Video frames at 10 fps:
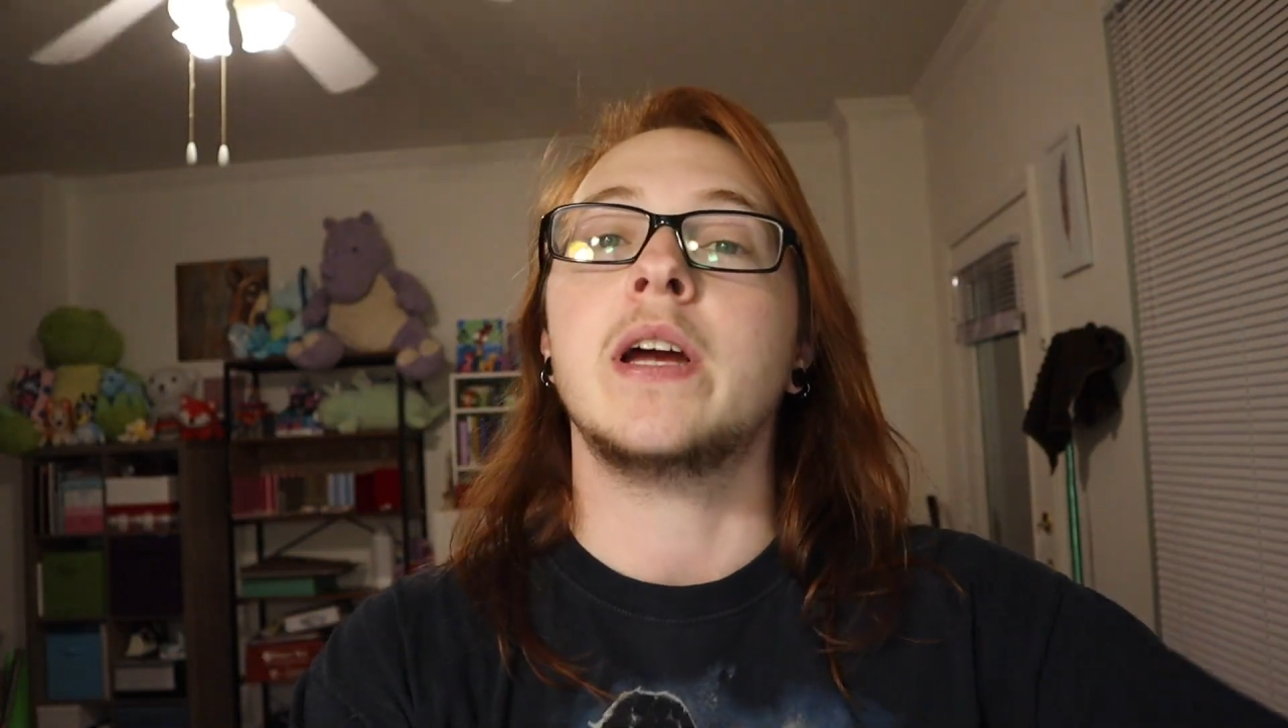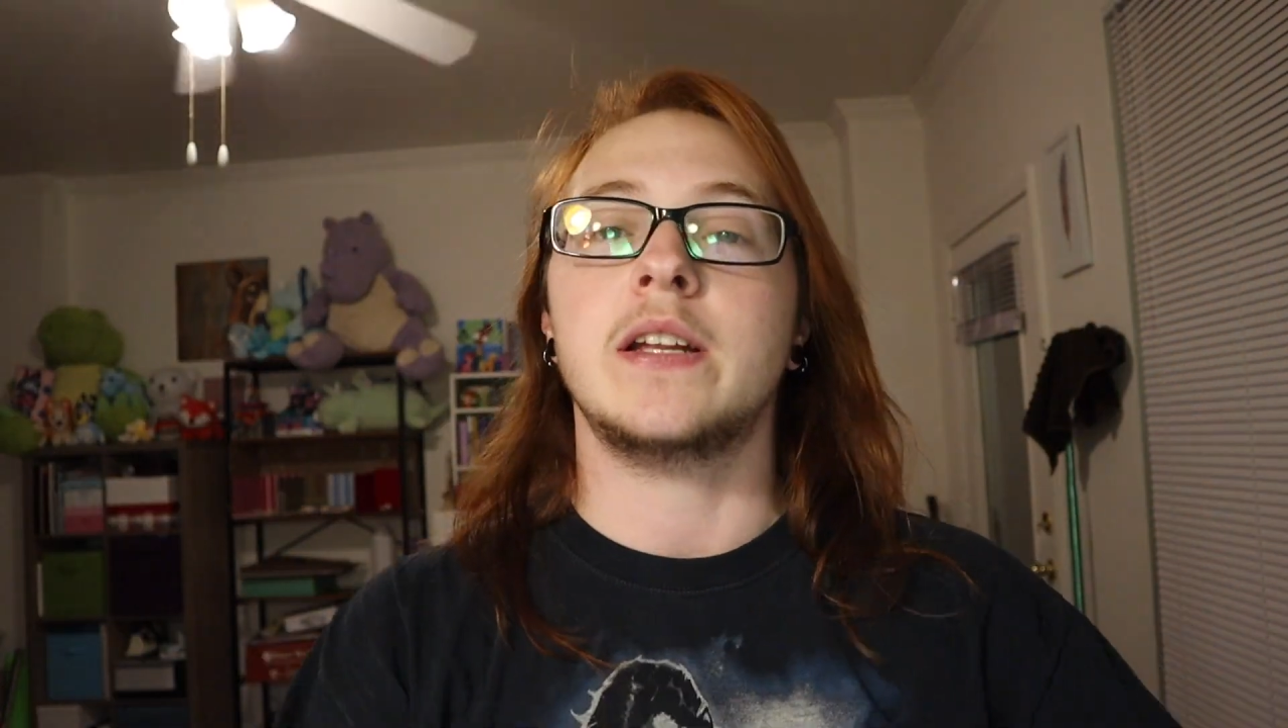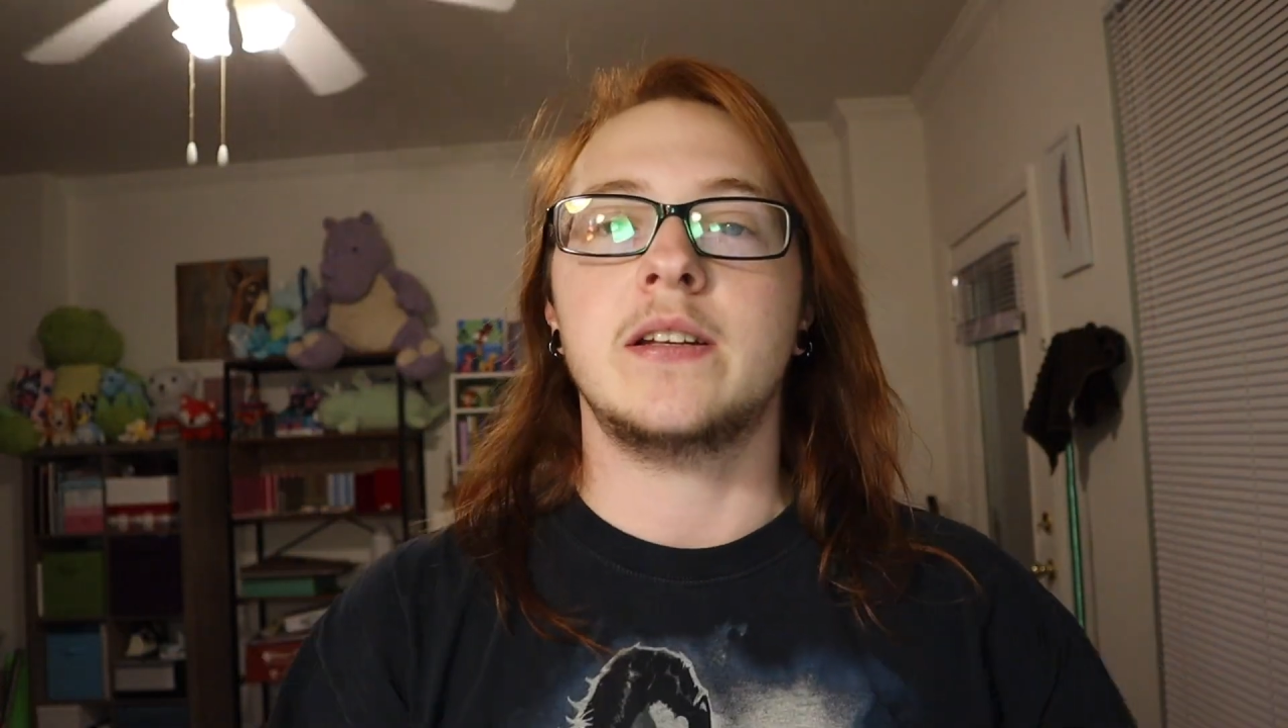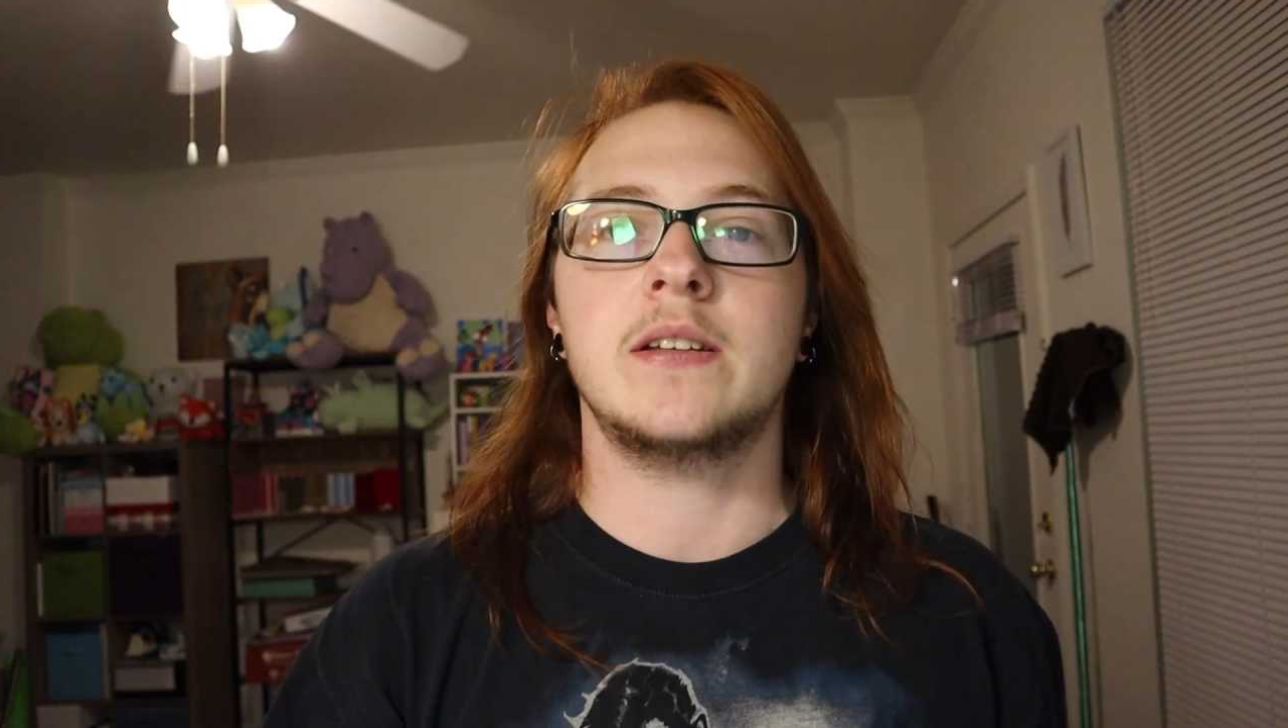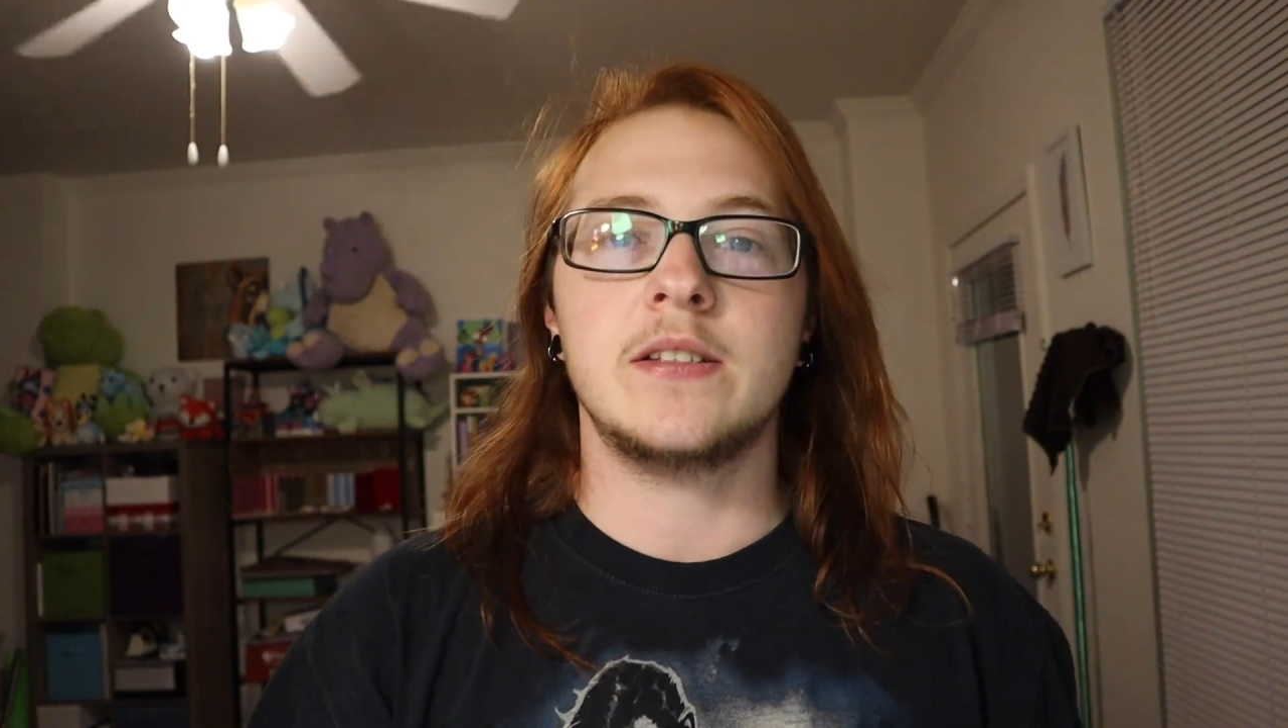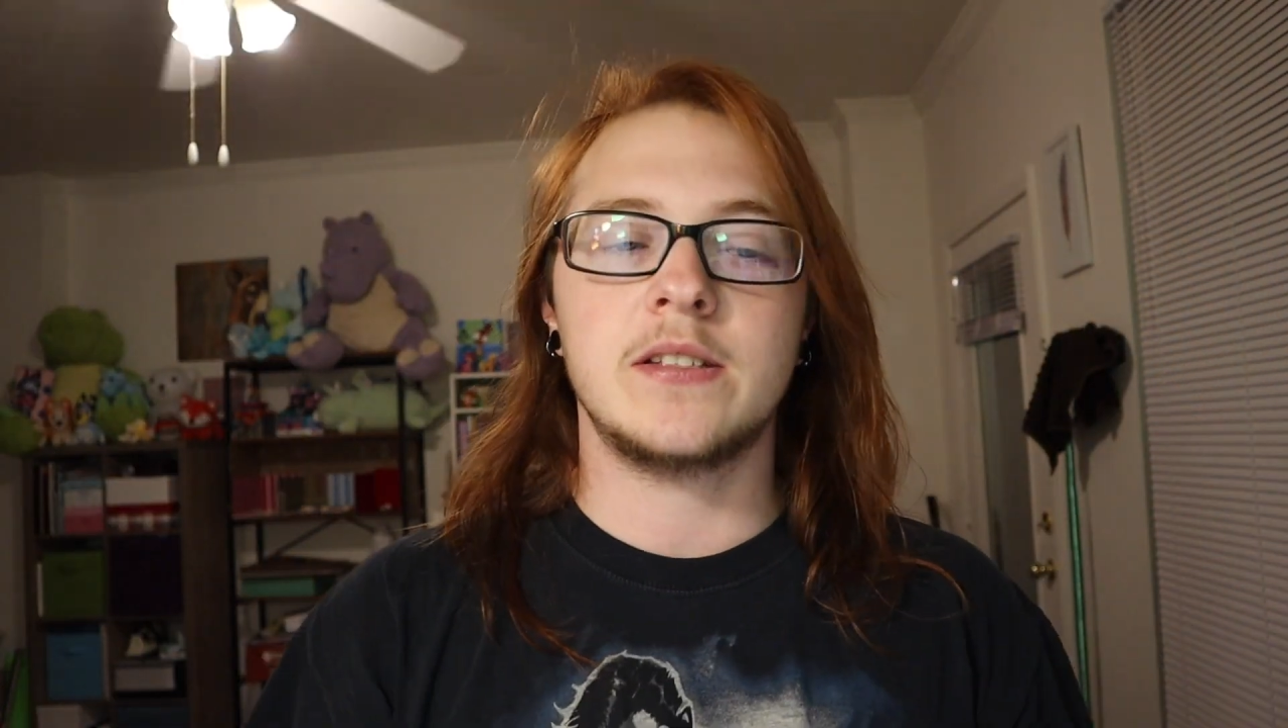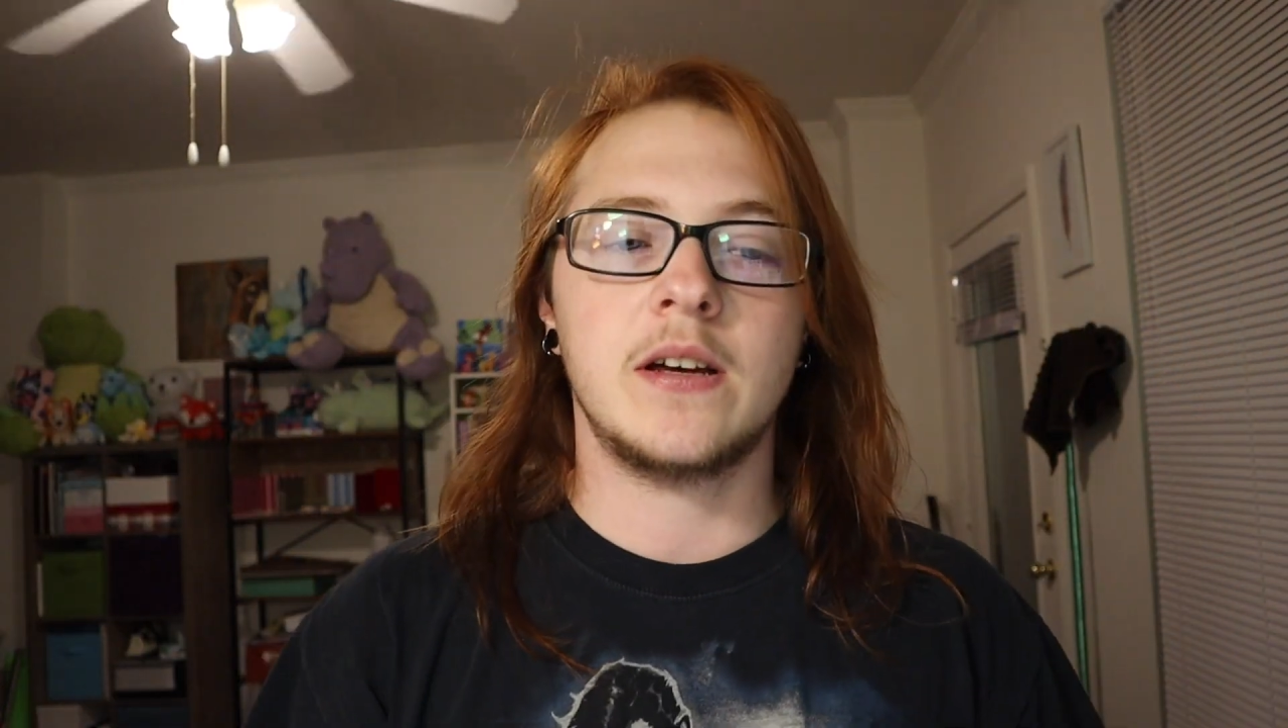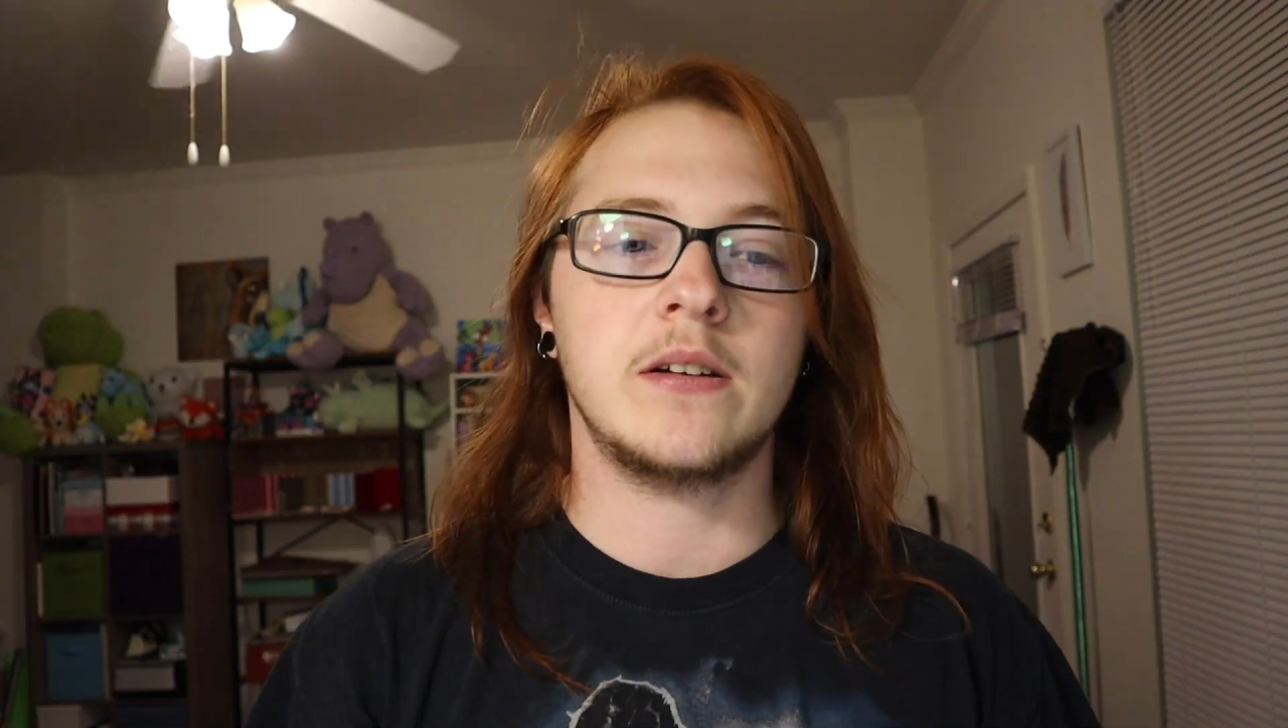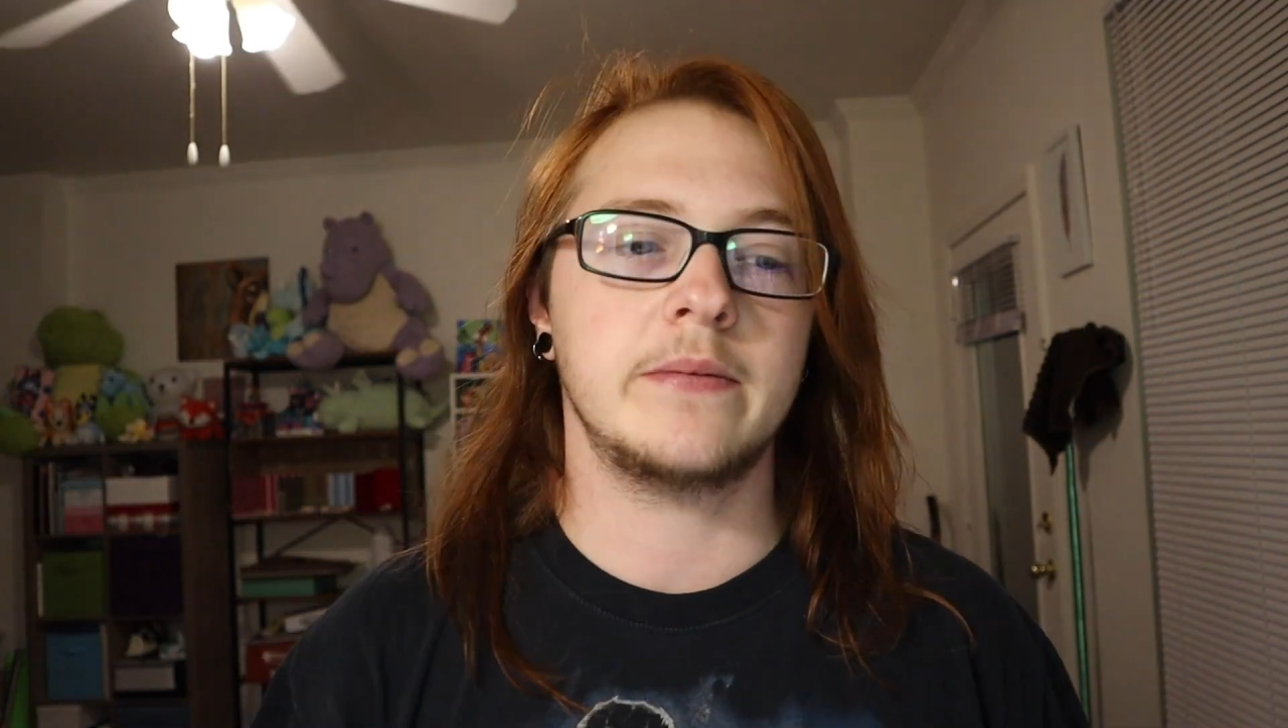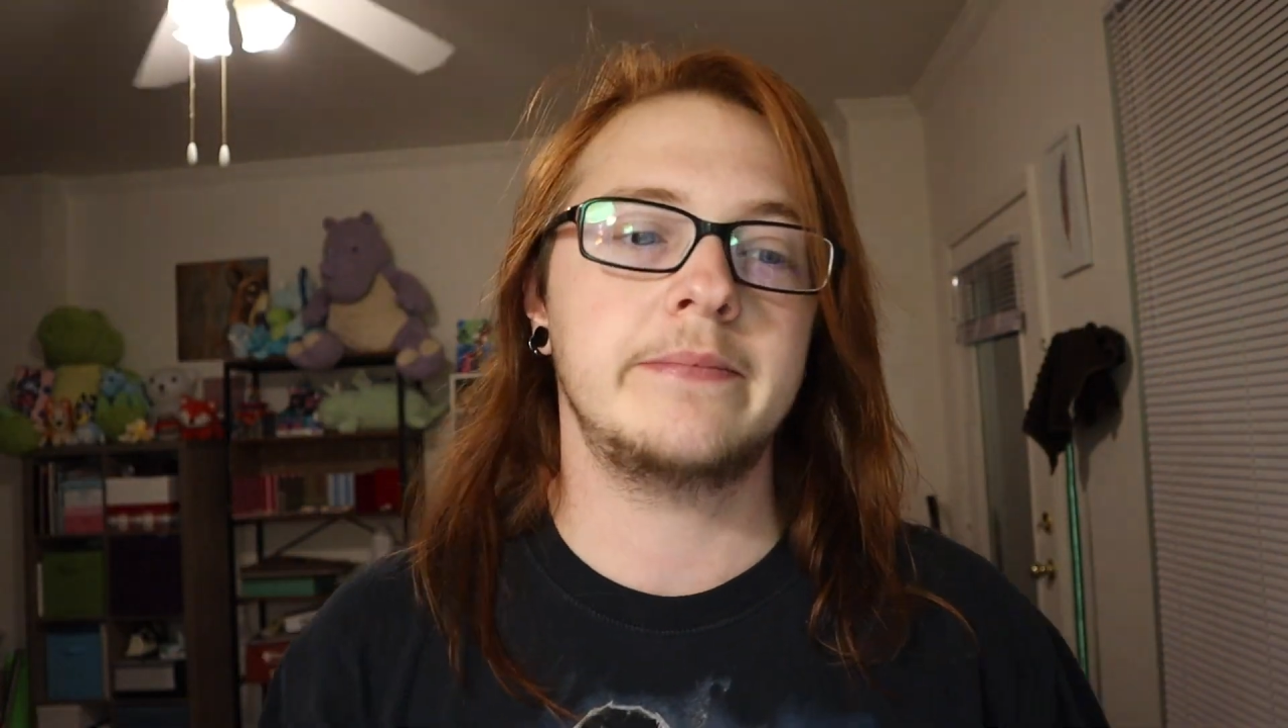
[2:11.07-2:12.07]
it,
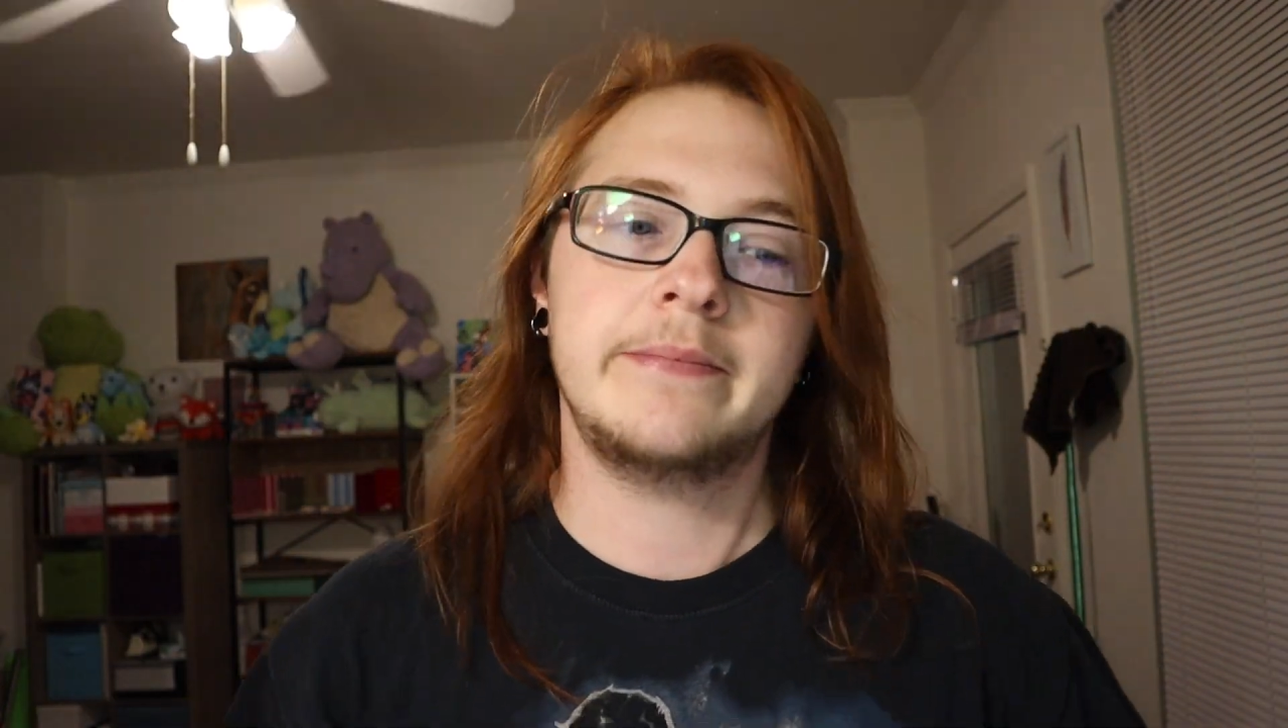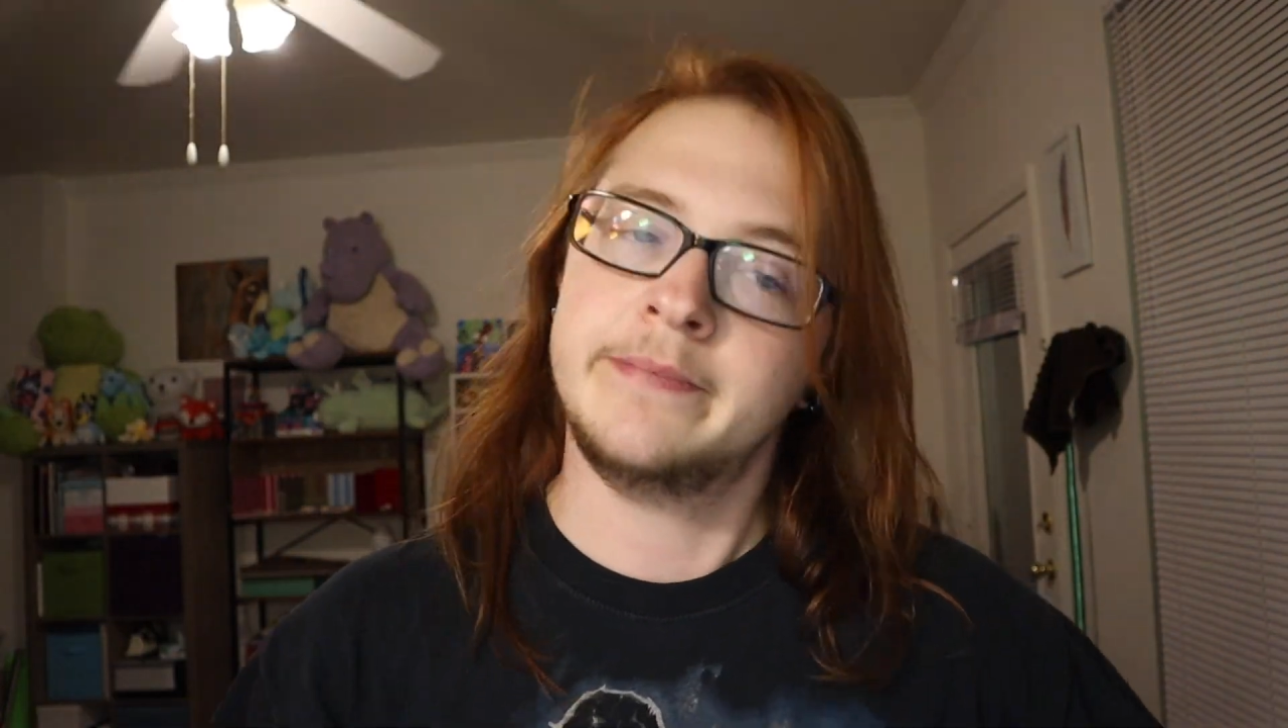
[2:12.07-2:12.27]
so